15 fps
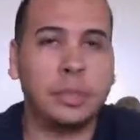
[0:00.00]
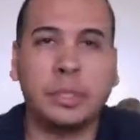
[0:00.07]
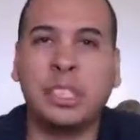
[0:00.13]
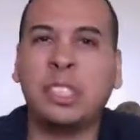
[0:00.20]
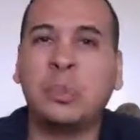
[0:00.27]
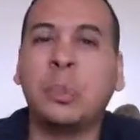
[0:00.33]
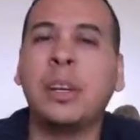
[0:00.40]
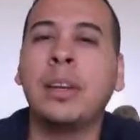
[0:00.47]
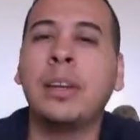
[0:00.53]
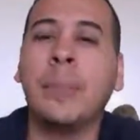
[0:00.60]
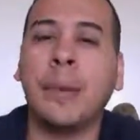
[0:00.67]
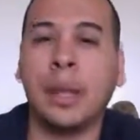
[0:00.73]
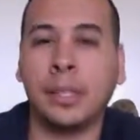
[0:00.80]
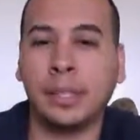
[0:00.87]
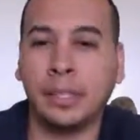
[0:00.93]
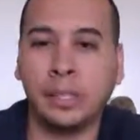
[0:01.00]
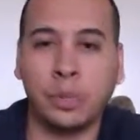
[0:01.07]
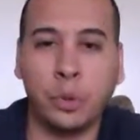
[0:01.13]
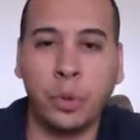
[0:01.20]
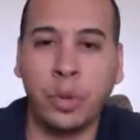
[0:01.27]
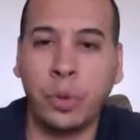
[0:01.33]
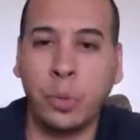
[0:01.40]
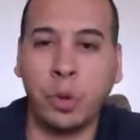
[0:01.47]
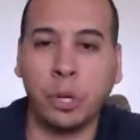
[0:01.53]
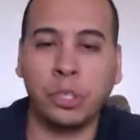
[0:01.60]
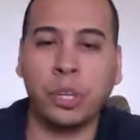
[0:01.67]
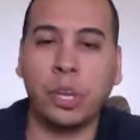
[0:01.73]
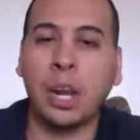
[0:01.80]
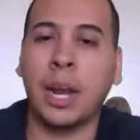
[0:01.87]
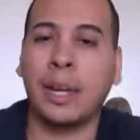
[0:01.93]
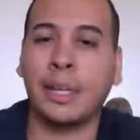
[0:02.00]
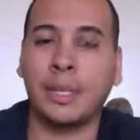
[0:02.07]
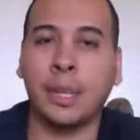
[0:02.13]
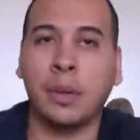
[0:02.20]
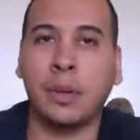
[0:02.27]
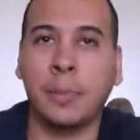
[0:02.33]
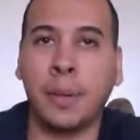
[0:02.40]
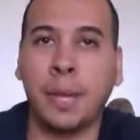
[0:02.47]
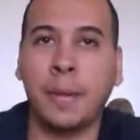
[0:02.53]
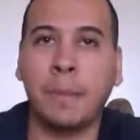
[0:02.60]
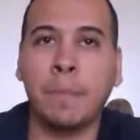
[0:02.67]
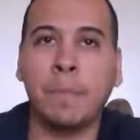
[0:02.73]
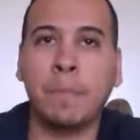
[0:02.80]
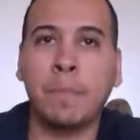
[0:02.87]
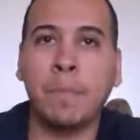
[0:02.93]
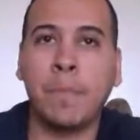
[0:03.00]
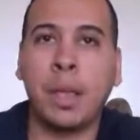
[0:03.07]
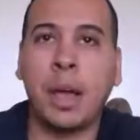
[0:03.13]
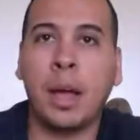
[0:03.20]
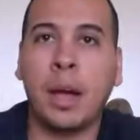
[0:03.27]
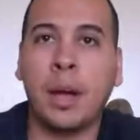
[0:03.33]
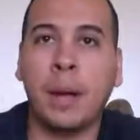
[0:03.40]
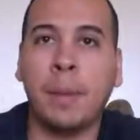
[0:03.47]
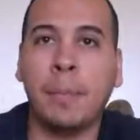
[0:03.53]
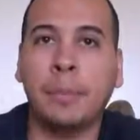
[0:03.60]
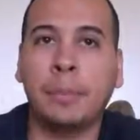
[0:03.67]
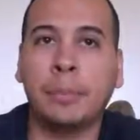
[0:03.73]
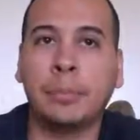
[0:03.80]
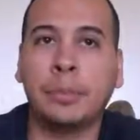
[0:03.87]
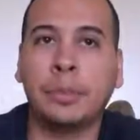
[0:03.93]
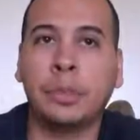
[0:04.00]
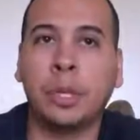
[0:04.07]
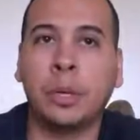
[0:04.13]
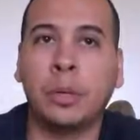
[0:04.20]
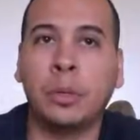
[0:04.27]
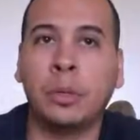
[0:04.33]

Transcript: just really depends who you want your clientele to be. So